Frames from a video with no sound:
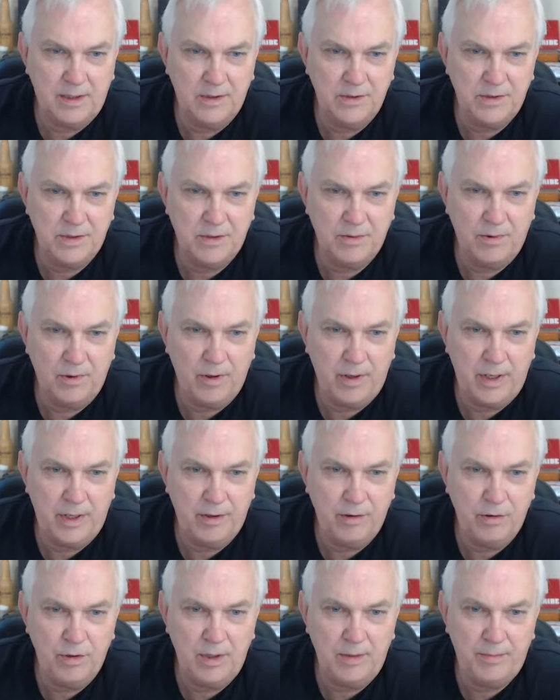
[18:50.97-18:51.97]
close to where he
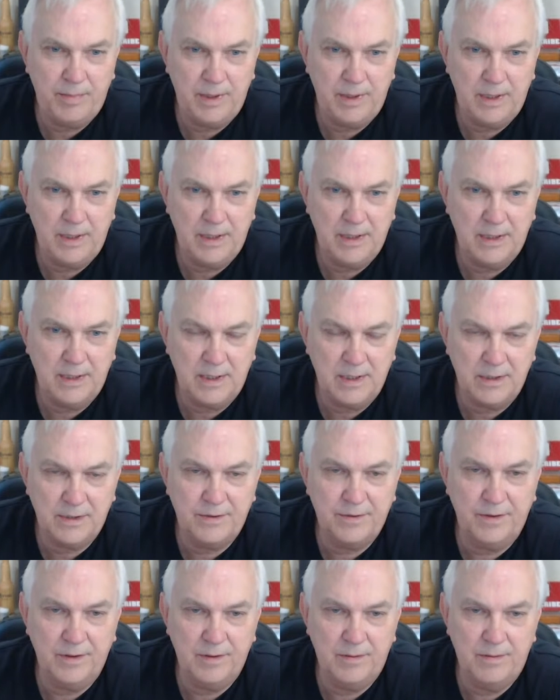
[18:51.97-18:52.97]
grew up in
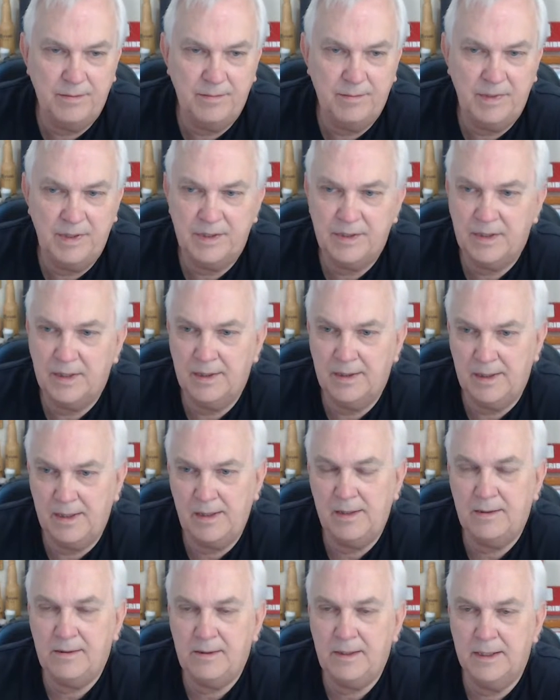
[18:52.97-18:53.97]
Oxford, Michigan.
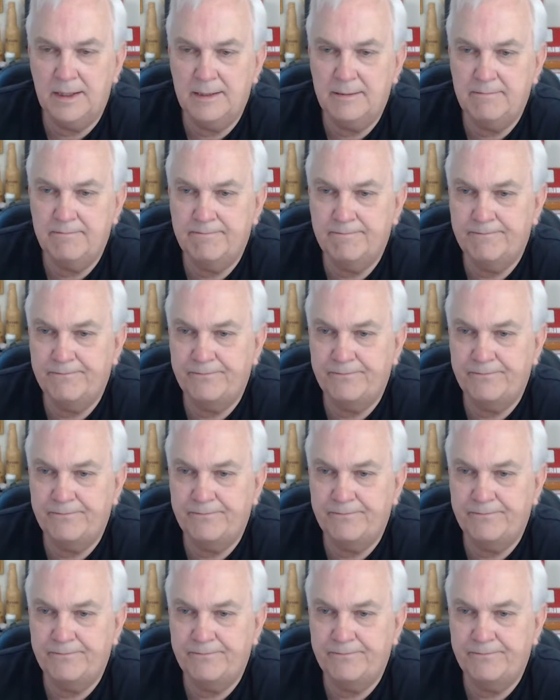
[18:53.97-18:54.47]
Oh, okay.